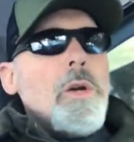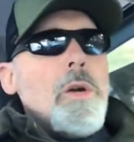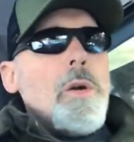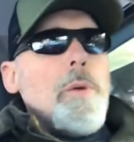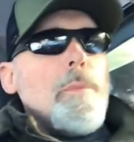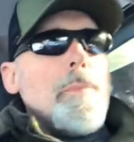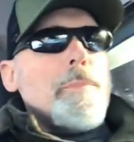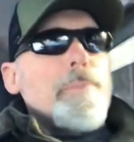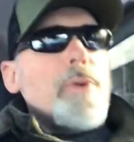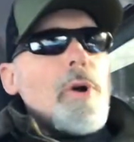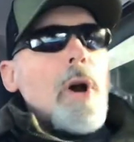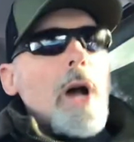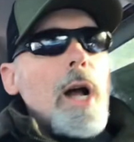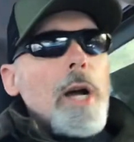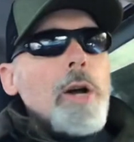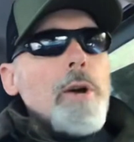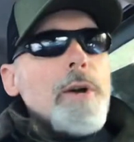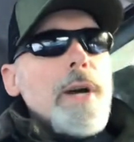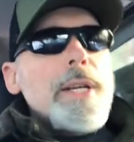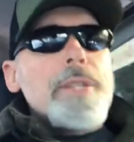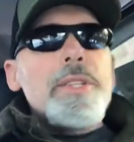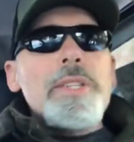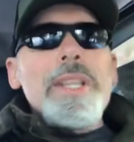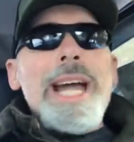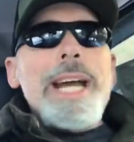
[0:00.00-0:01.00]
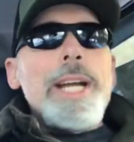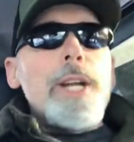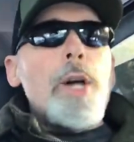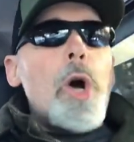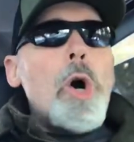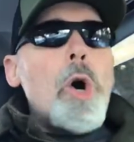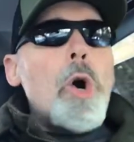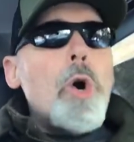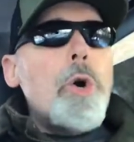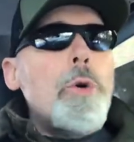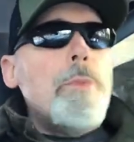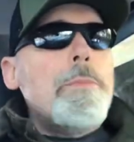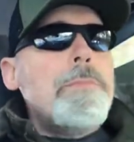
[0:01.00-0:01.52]
Progress at
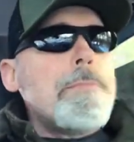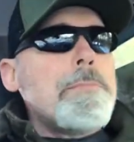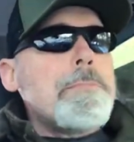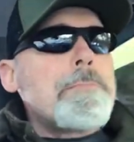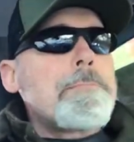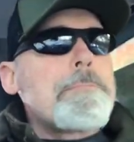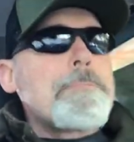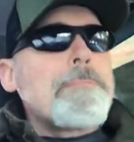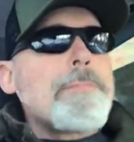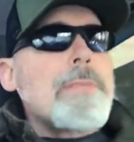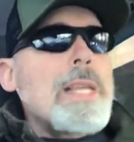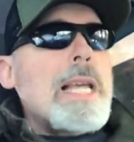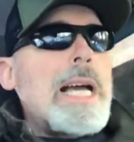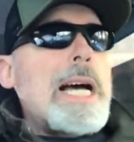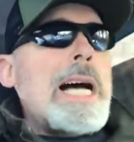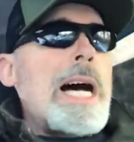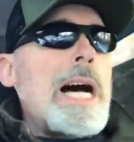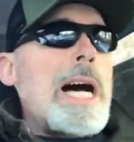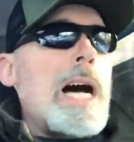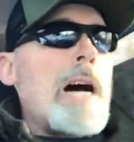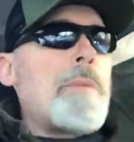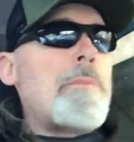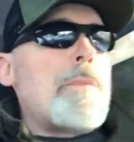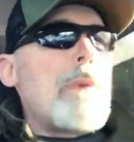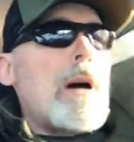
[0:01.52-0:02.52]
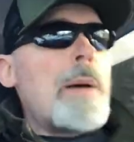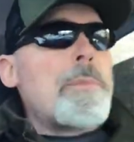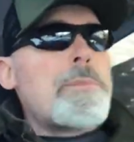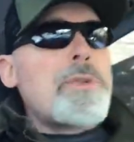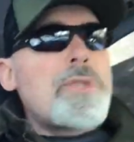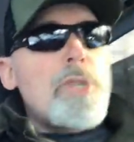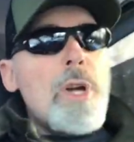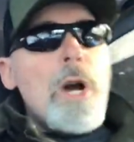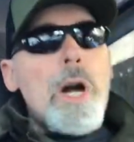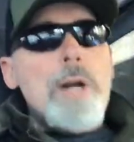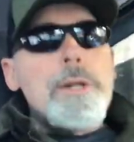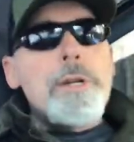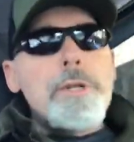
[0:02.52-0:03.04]
home. I'm
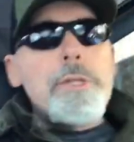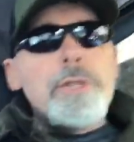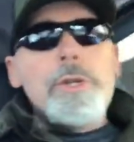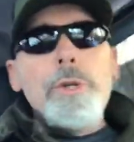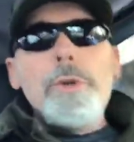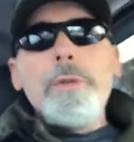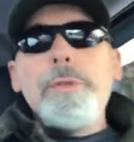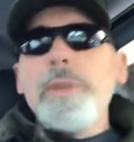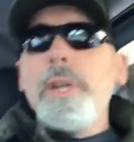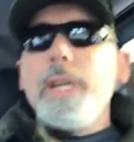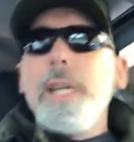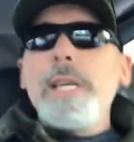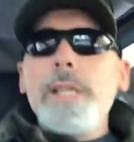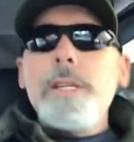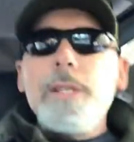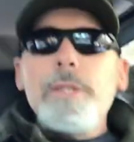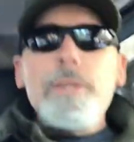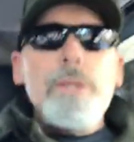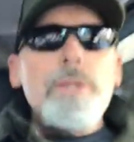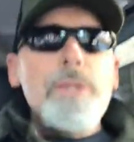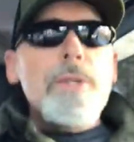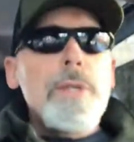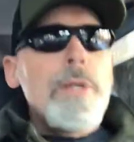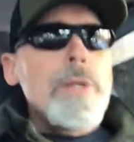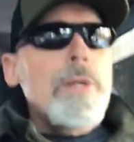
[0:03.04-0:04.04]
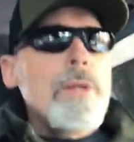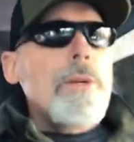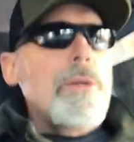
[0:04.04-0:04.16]
starting to do things